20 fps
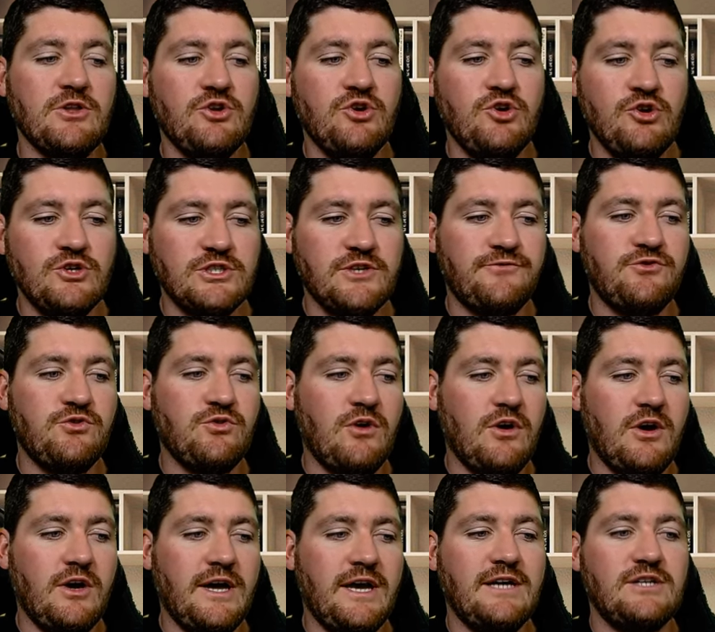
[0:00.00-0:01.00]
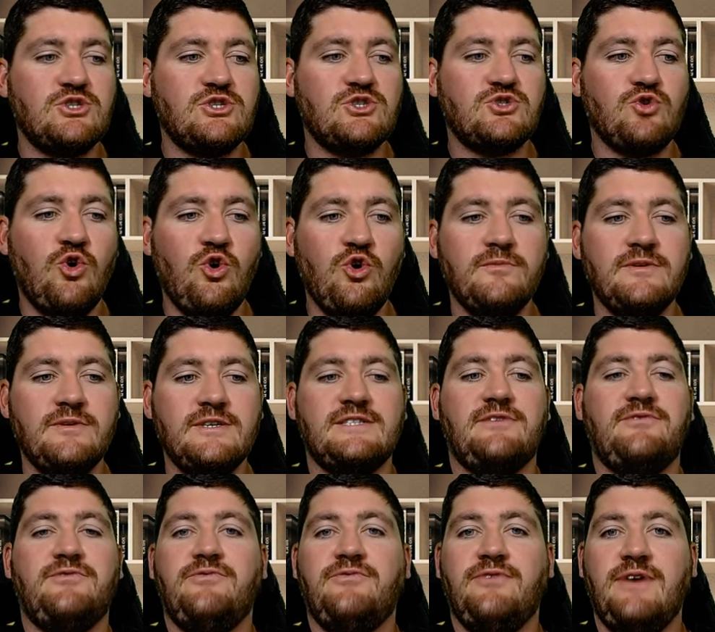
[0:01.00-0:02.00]
news if you are a Stormers
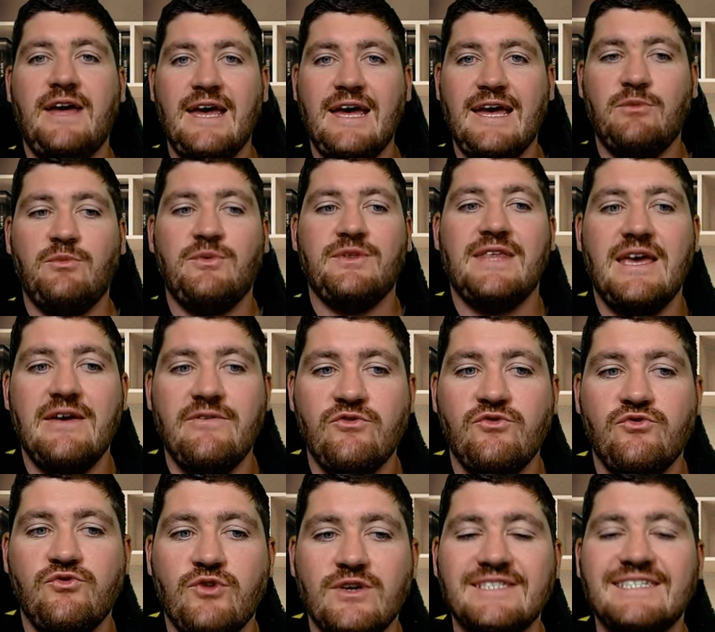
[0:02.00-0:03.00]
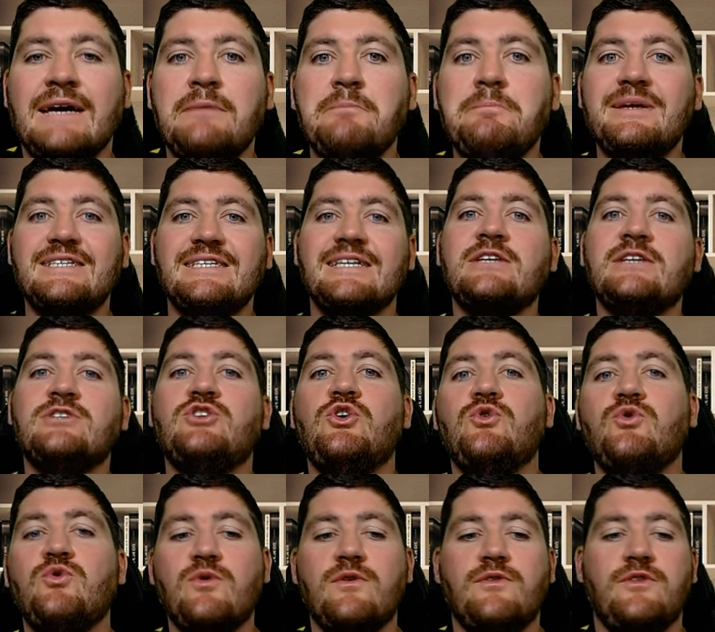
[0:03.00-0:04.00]
fan, with Evan Roos committing
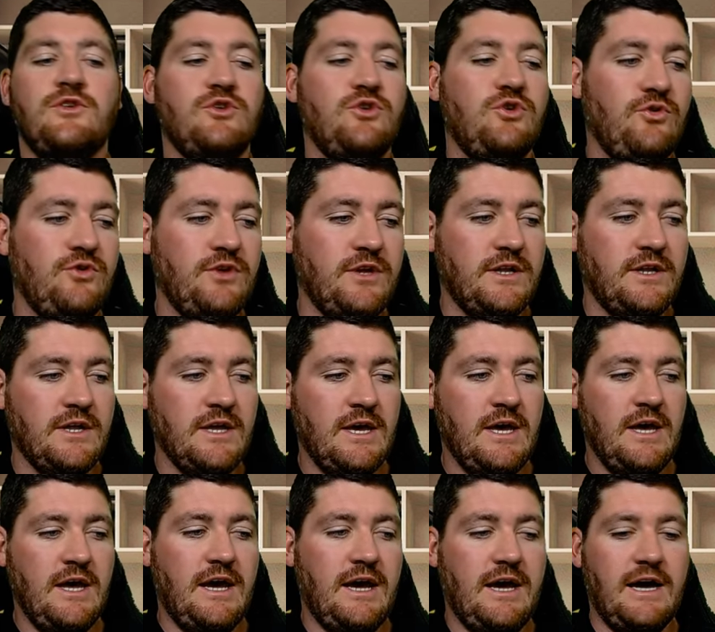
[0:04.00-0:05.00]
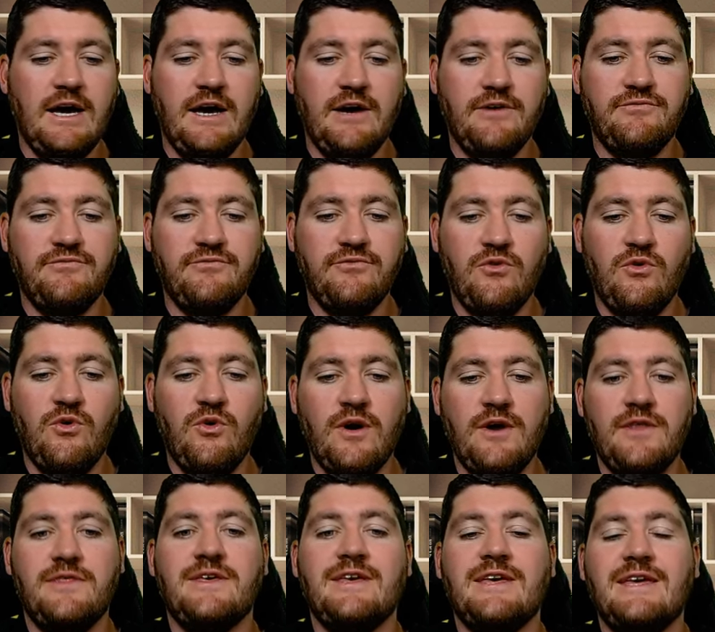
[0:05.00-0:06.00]
to the Union uh, for
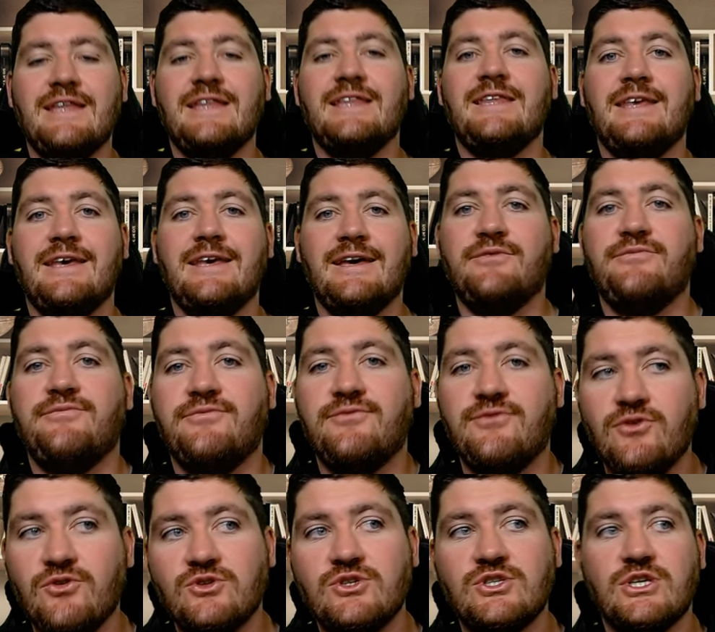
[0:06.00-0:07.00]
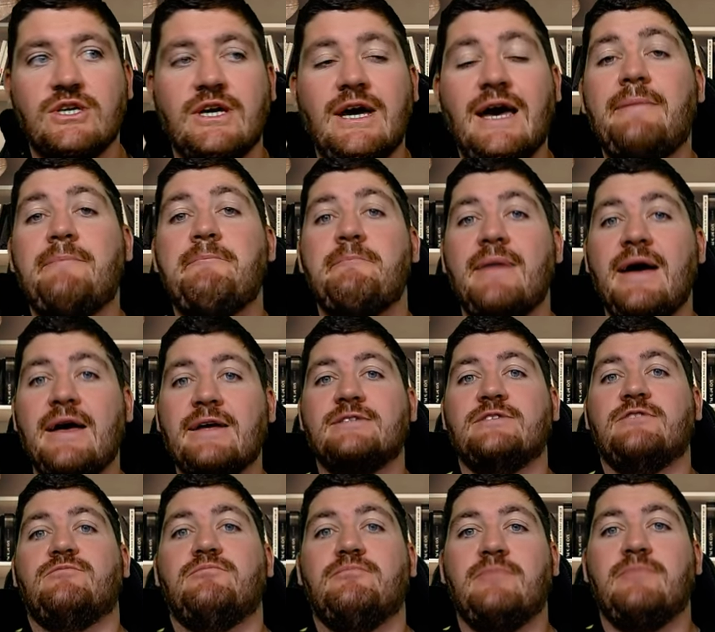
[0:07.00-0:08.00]
the near future. A
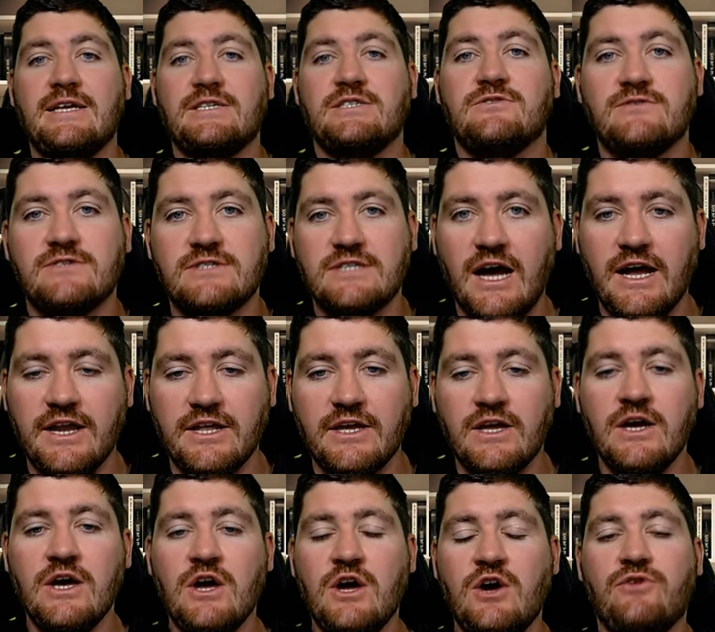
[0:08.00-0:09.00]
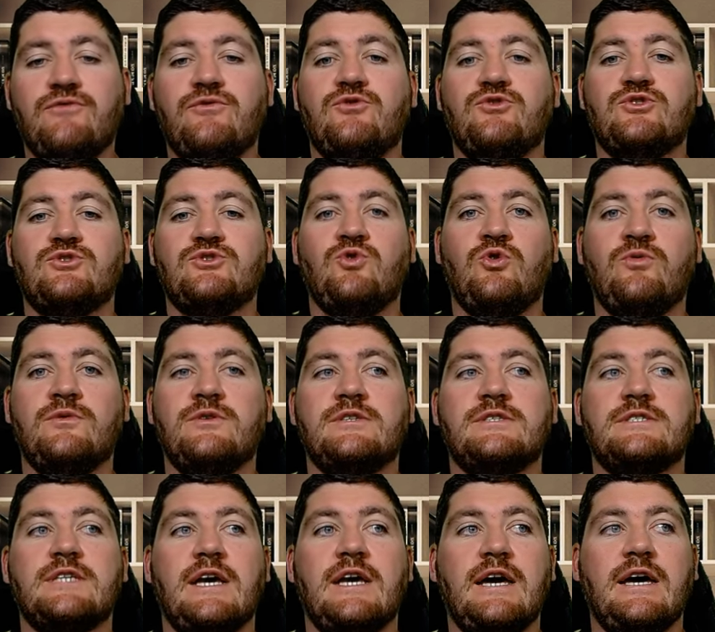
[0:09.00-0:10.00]
massive, massive signing for the
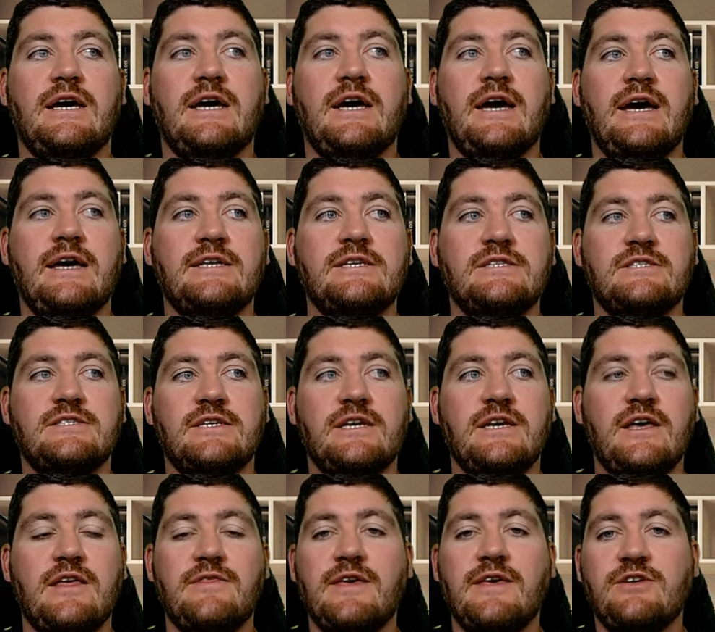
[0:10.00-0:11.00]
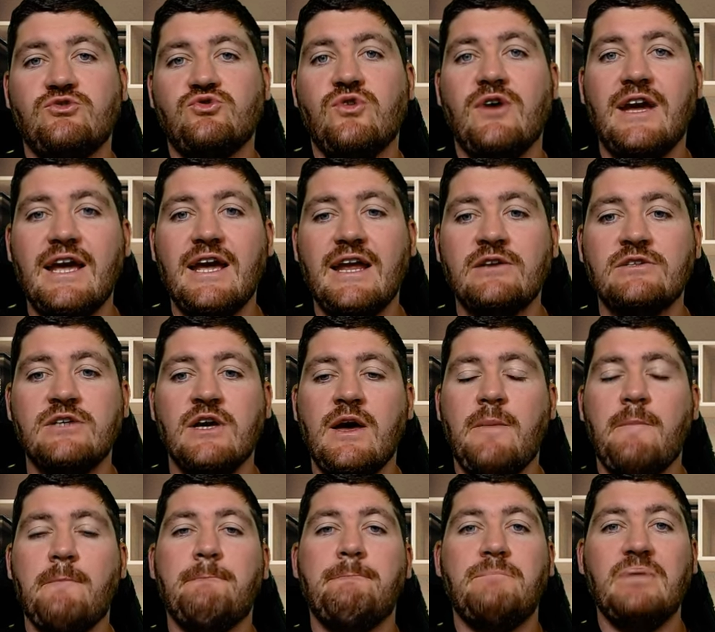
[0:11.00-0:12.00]
Stormers uh, as uh, they try and
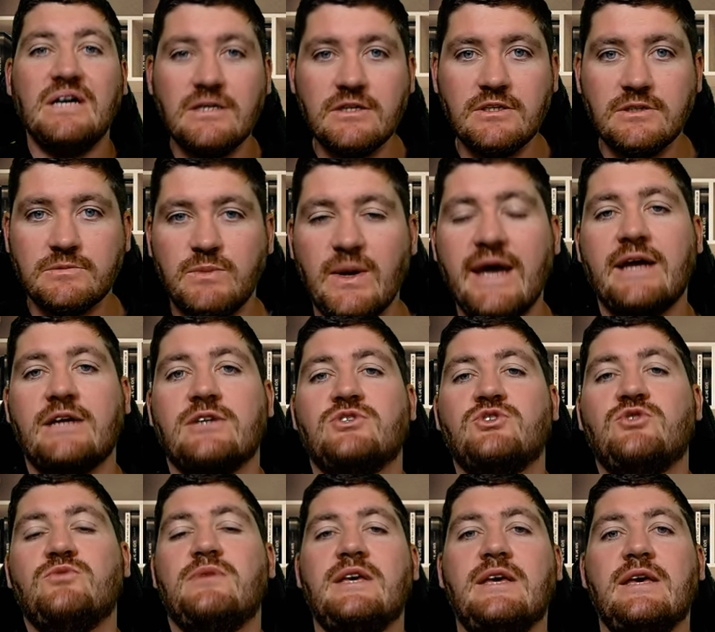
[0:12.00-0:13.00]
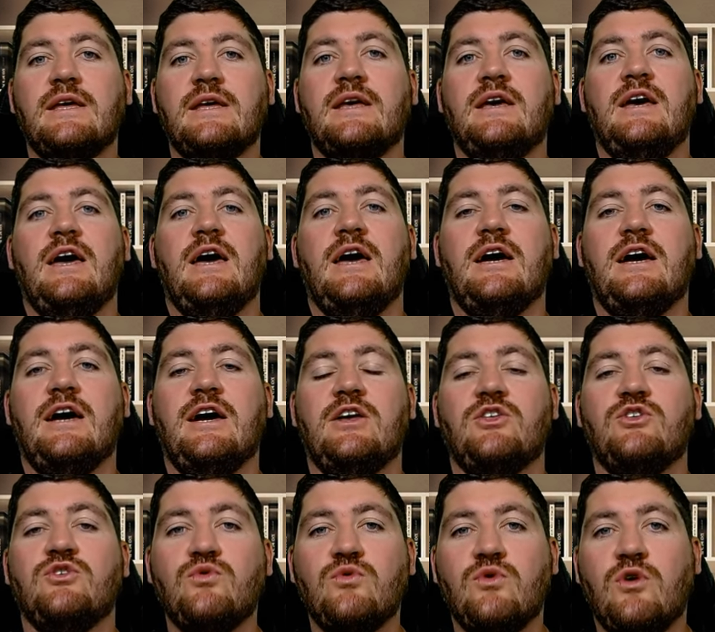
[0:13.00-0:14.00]
build back to being
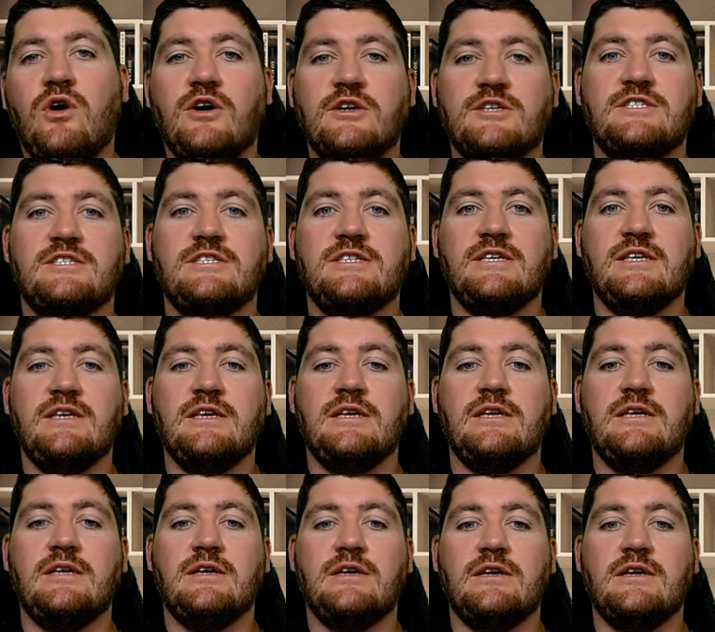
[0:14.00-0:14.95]
URC uh,